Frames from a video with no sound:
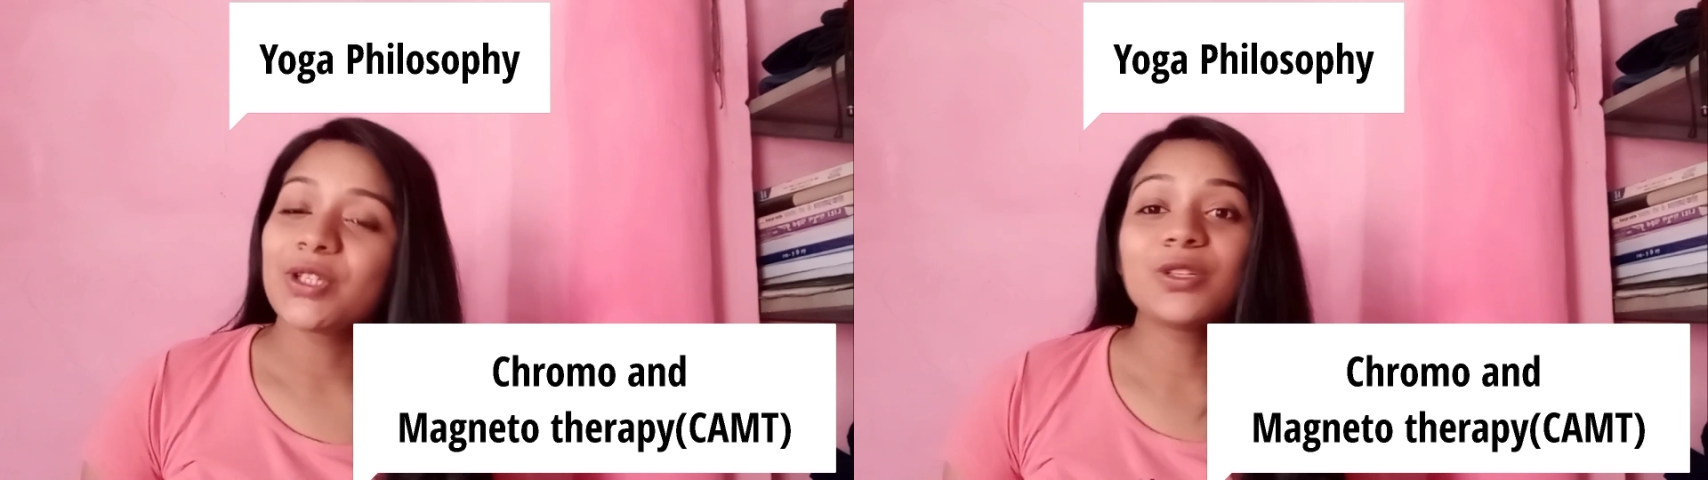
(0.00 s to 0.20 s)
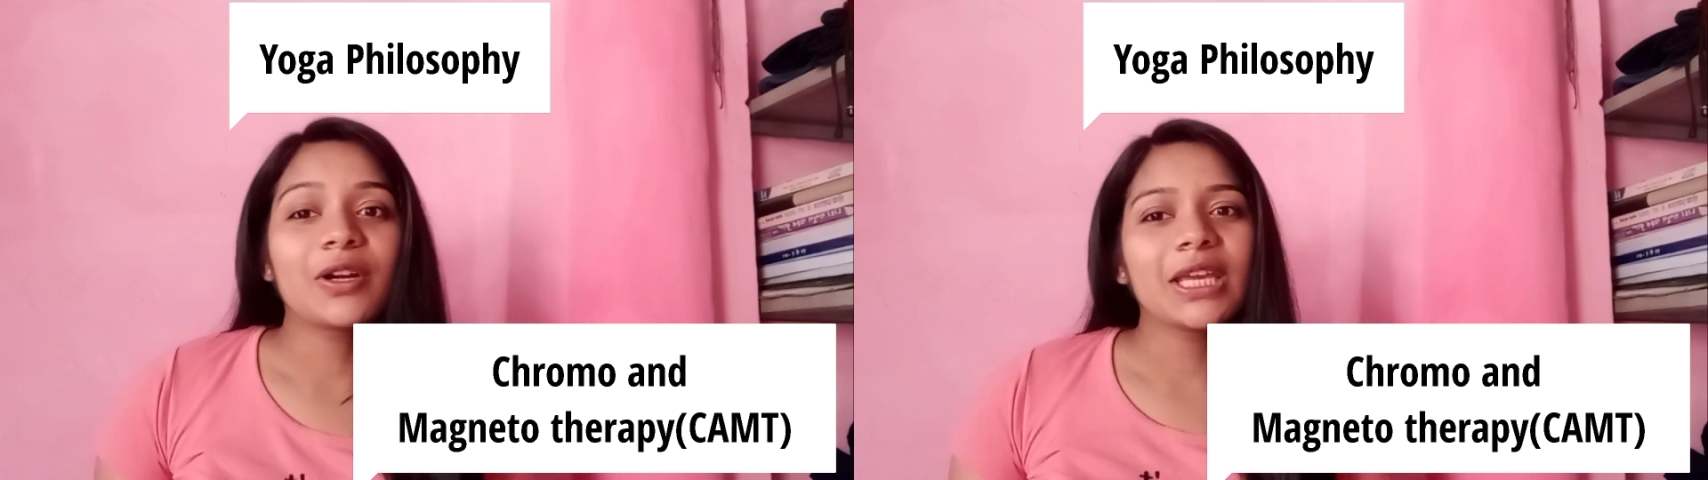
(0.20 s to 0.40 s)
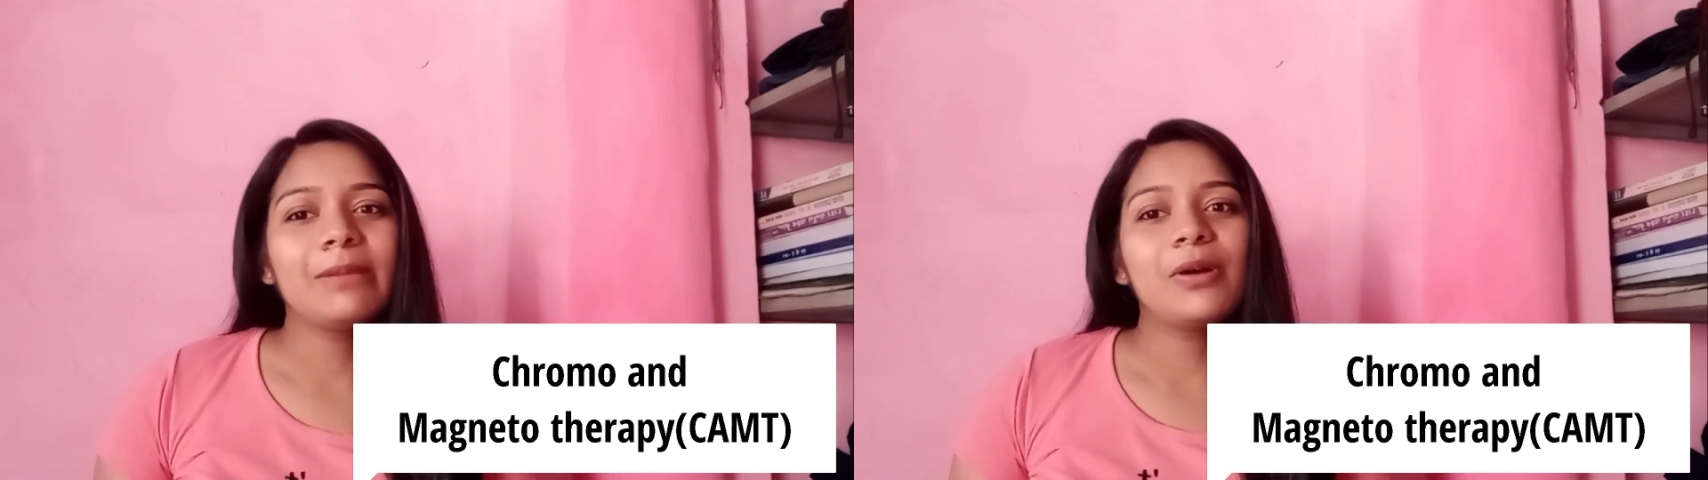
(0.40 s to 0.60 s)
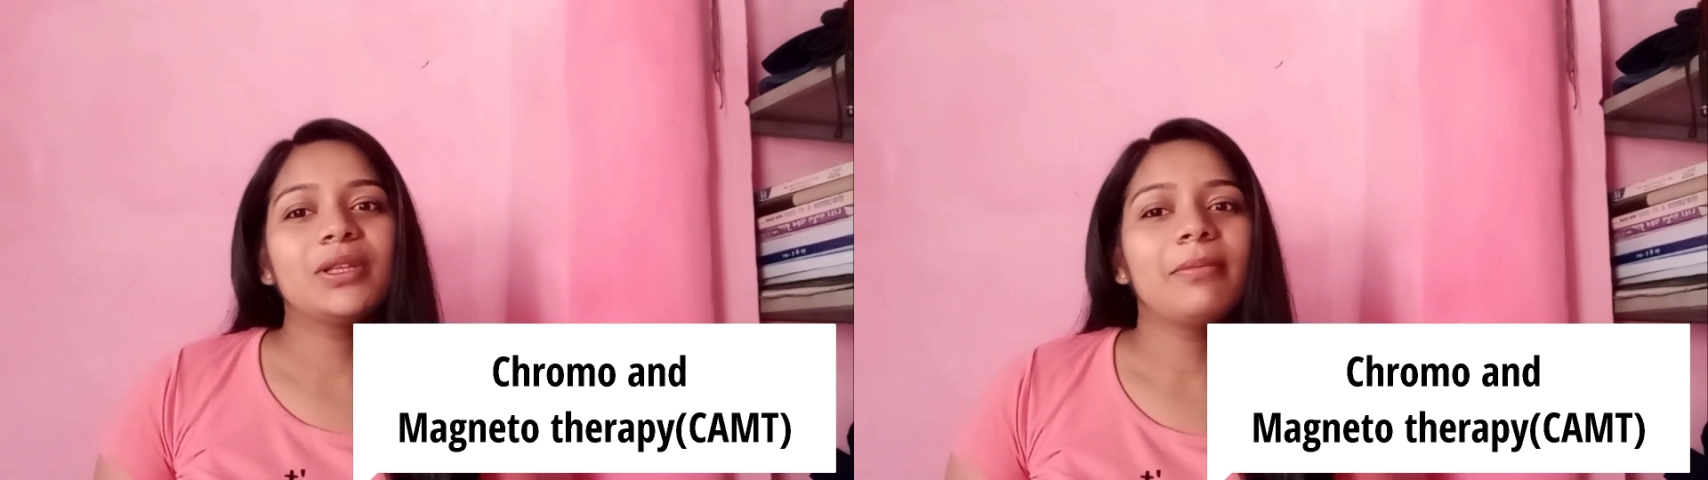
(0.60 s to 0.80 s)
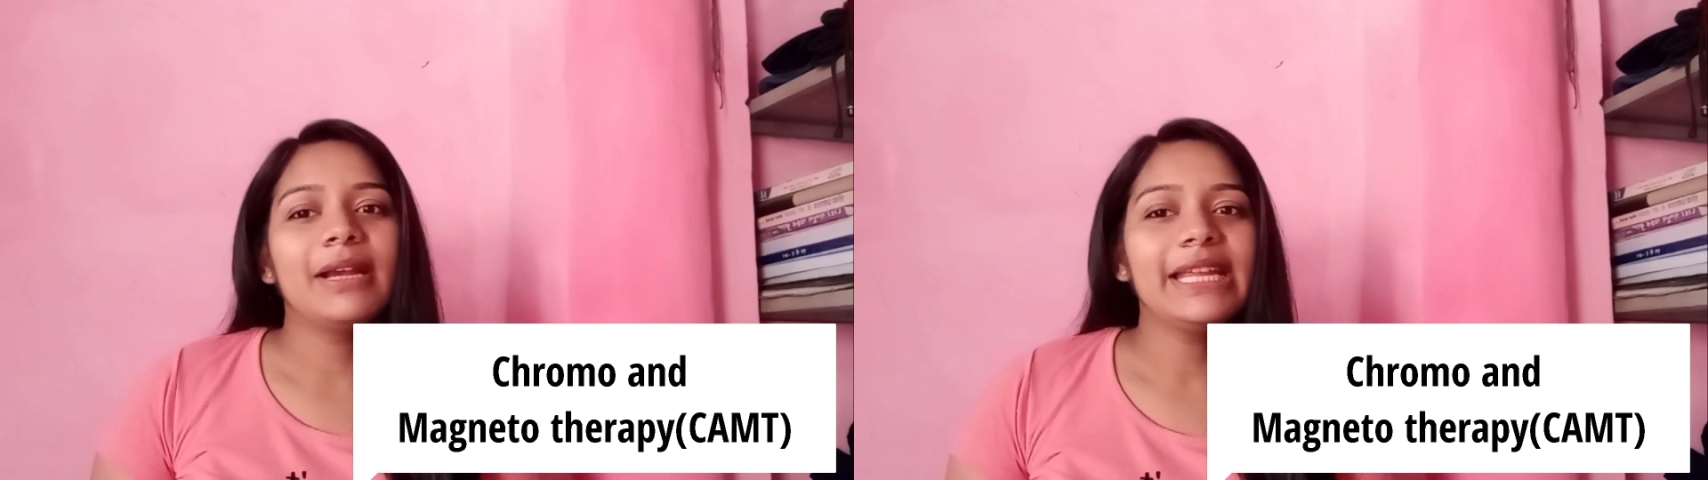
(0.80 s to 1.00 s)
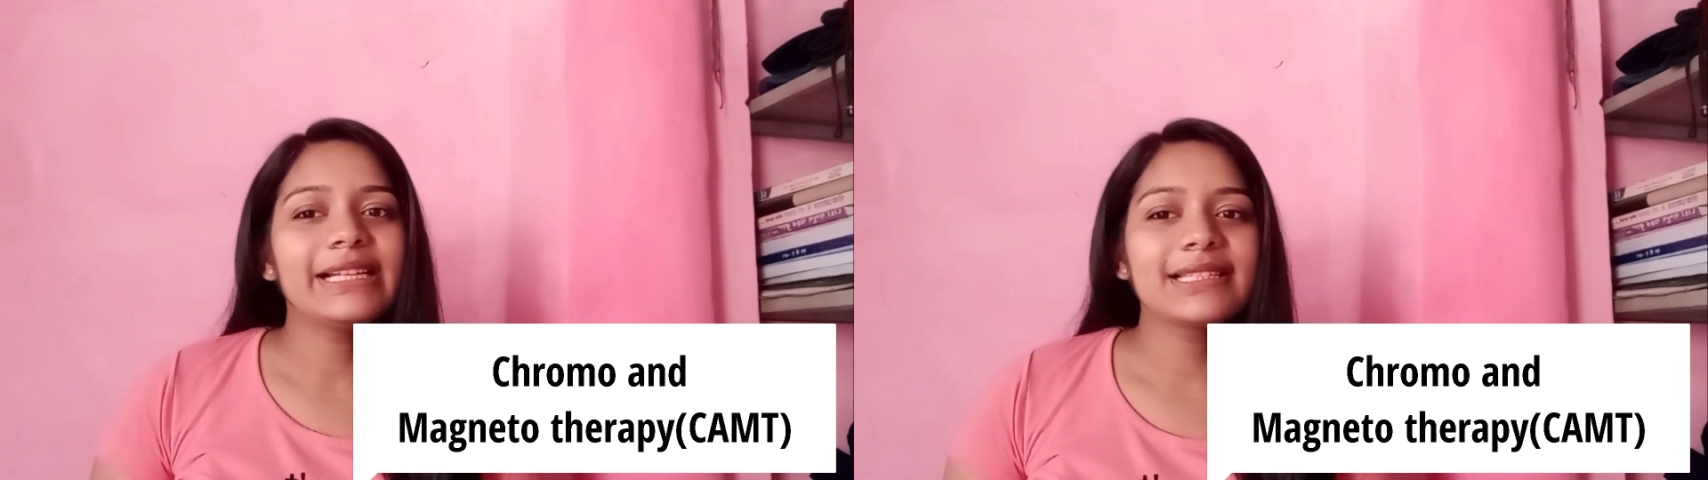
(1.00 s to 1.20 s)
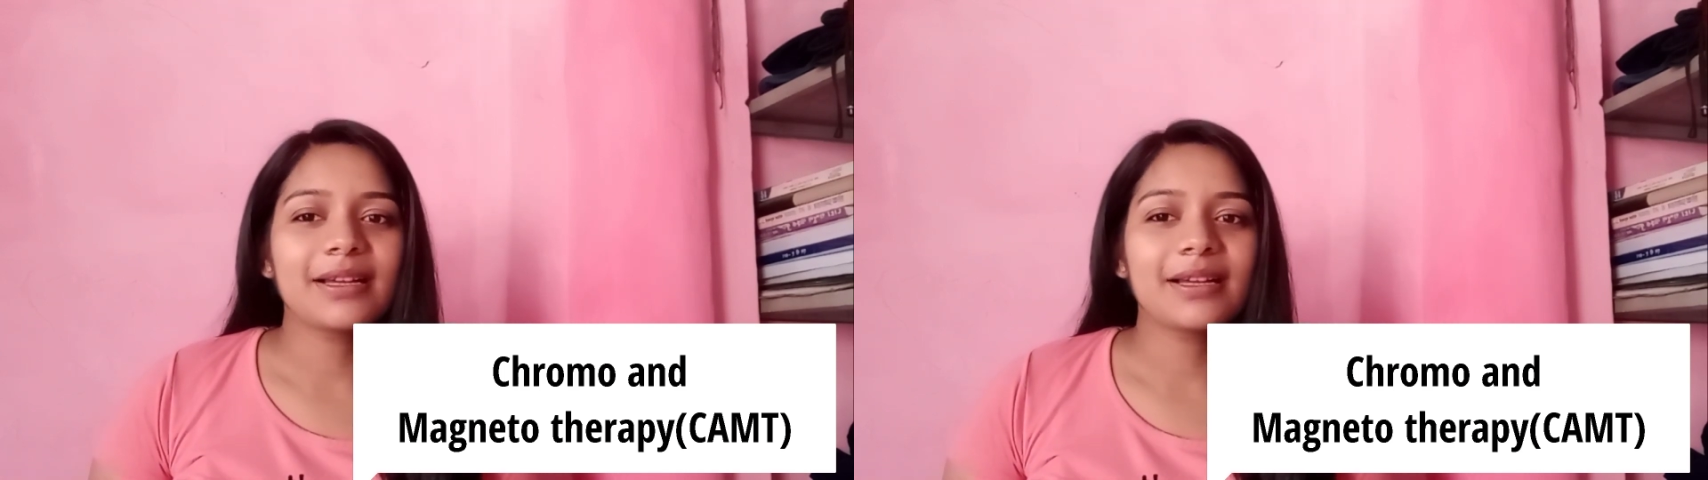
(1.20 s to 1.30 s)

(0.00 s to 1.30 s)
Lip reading: So talking about the medical